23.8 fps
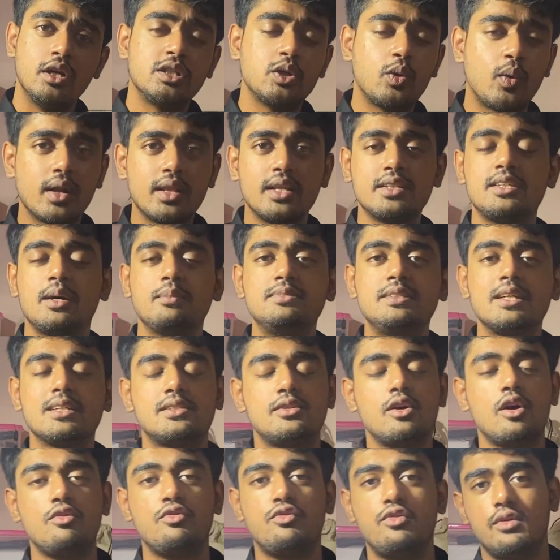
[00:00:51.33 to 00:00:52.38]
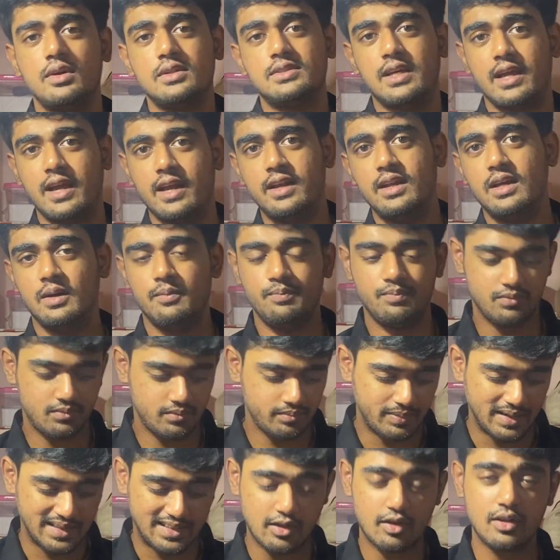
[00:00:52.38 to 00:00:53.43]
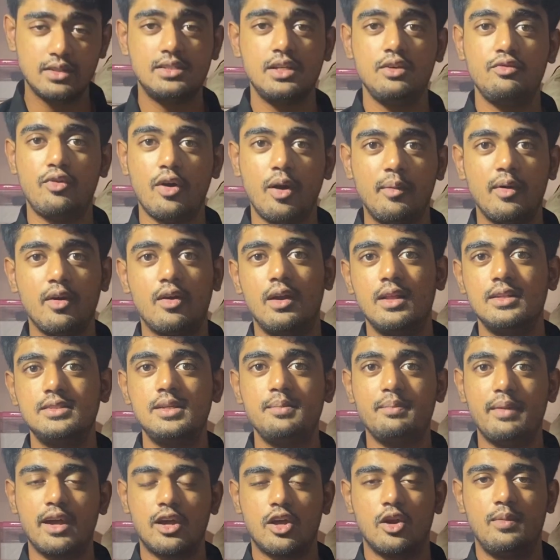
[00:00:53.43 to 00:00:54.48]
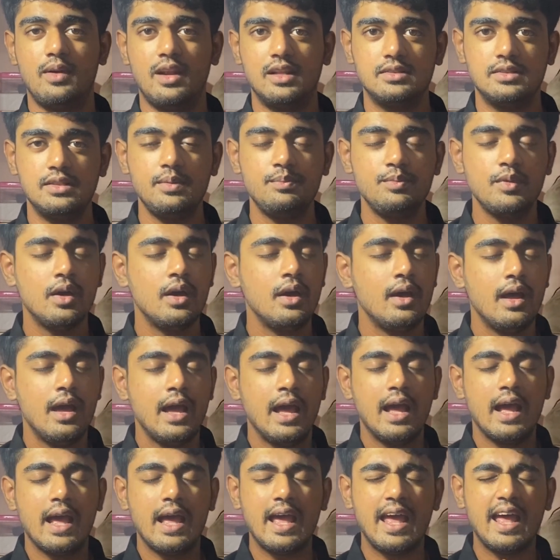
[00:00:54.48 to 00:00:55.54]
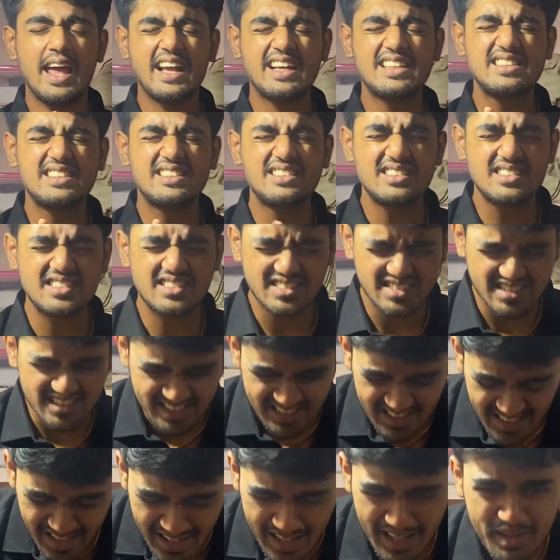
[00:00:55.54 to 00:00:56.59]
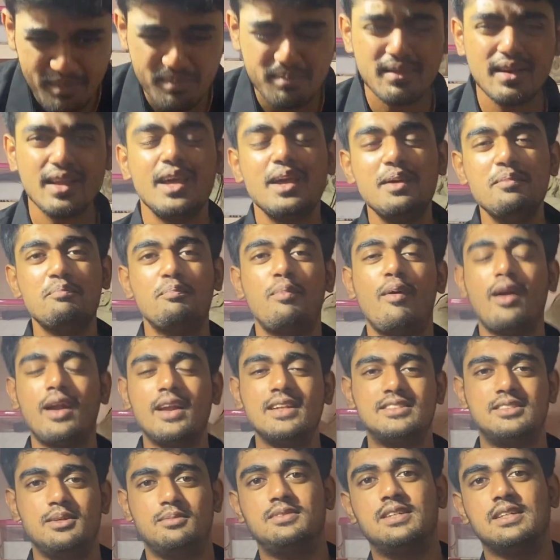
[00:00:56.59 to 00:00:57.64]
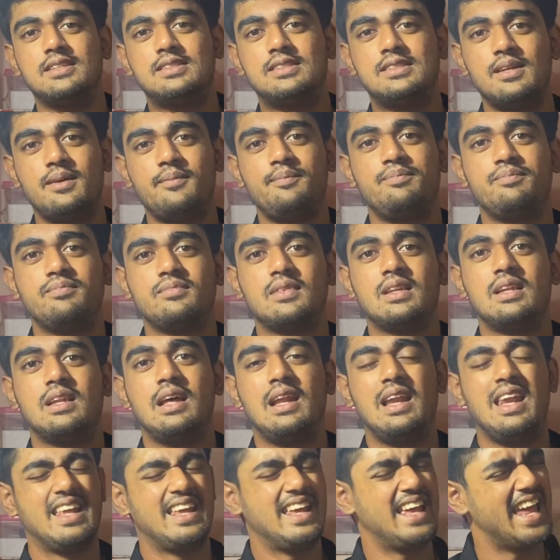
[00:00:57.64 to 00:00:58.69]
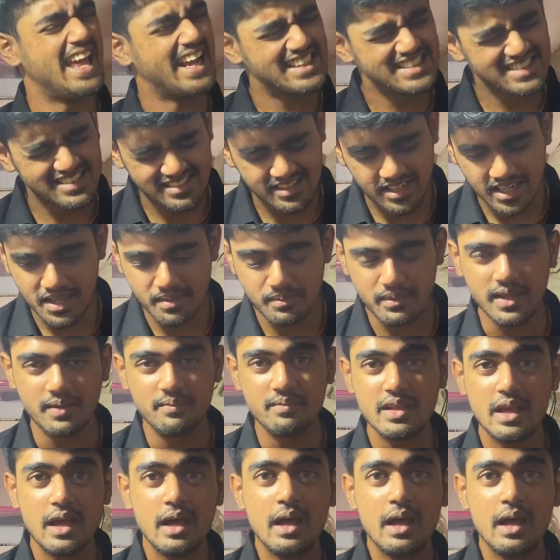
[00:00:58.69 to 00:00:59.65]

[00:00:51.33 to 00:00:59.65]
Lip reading: So what are the subjects of second year? Pathology, Pharmacology, Microbiology. Extremely important subjects. Like extremely.